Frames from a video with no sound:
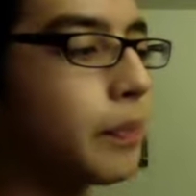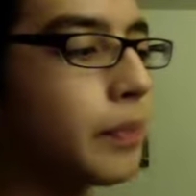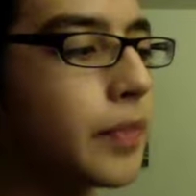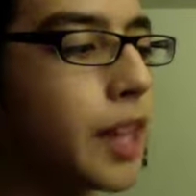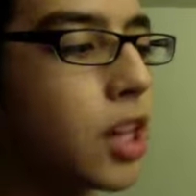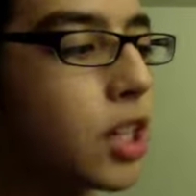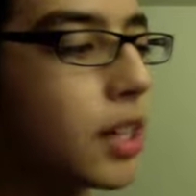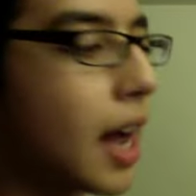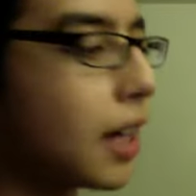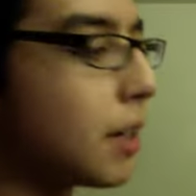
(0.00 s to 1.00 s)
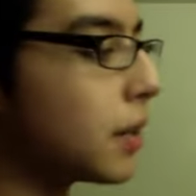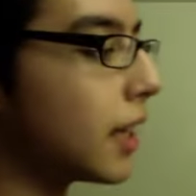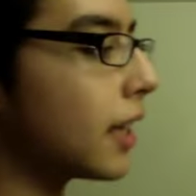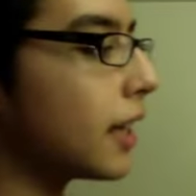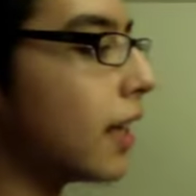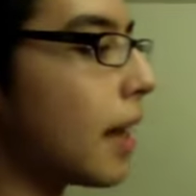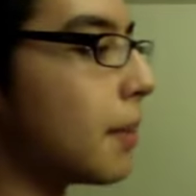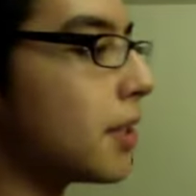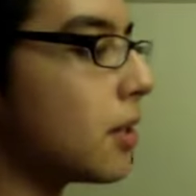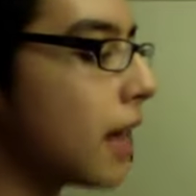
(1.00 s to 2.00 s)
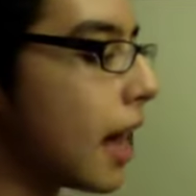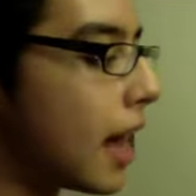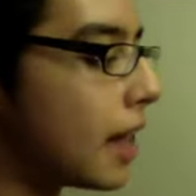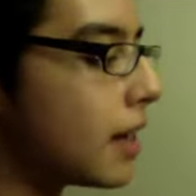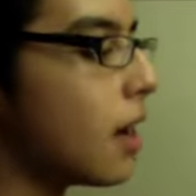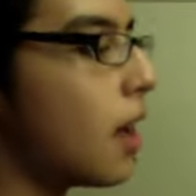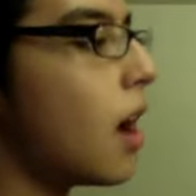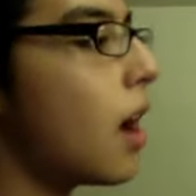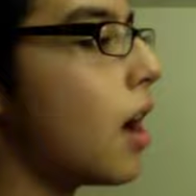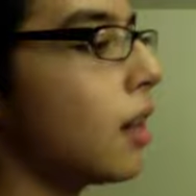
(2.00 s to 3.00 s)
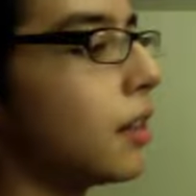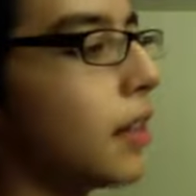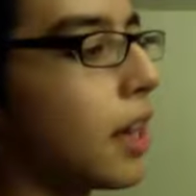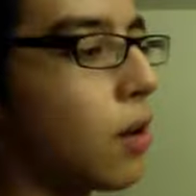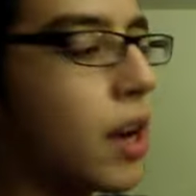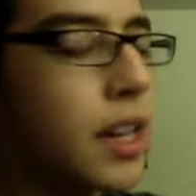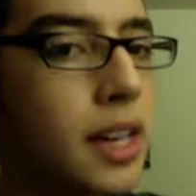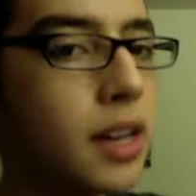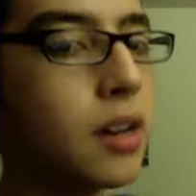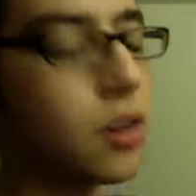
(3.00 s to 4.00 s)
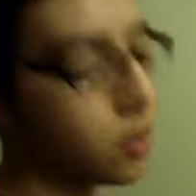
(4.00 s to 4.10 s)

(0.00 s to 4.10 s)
They should kind of put like a little episode guide like right here